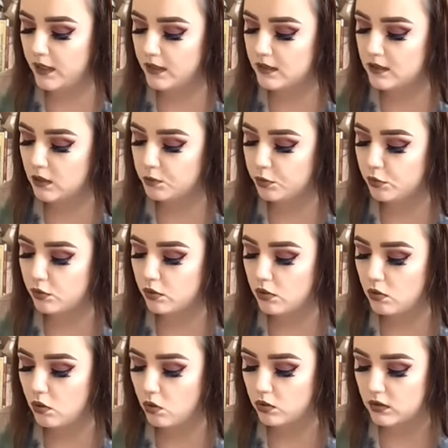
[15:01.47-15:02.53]
said Poole
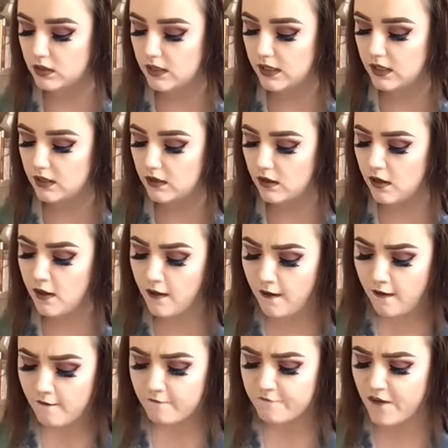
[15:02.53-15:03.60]
hoarsely.
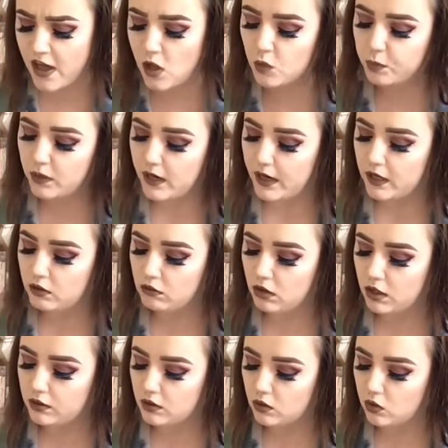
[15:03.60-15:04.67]
"Foul play,"
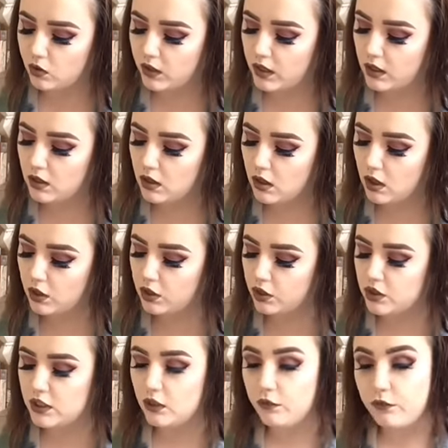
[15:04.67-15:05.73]
cried the lawyer, a
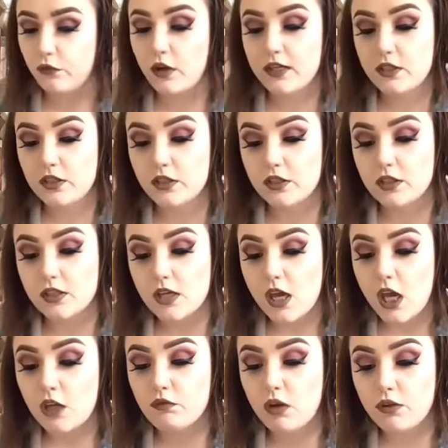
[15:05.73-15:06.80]
good deal frightened,
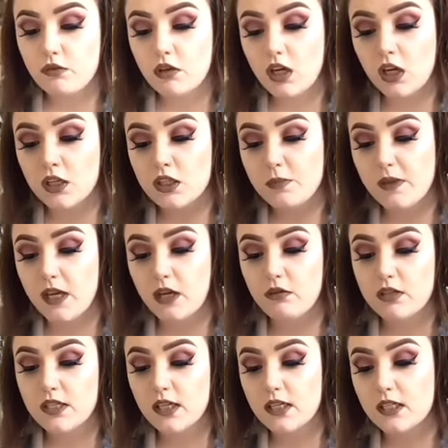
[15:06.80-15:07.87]
and rather inclined to be
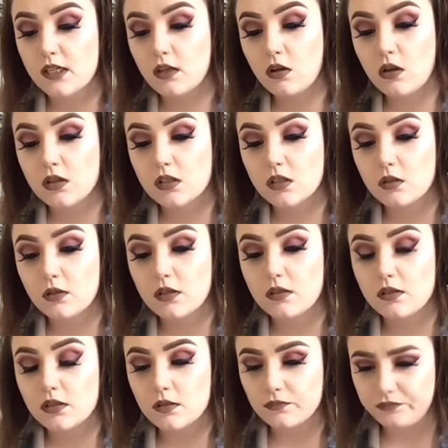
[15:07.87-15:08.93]
irritated in
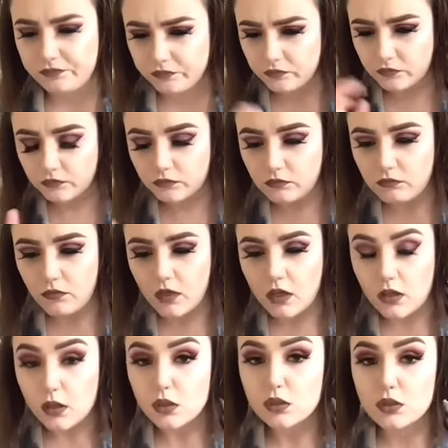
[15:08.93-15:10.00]
consequence.
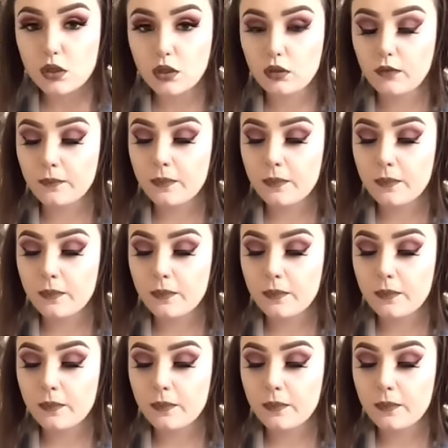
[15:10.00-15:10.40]
So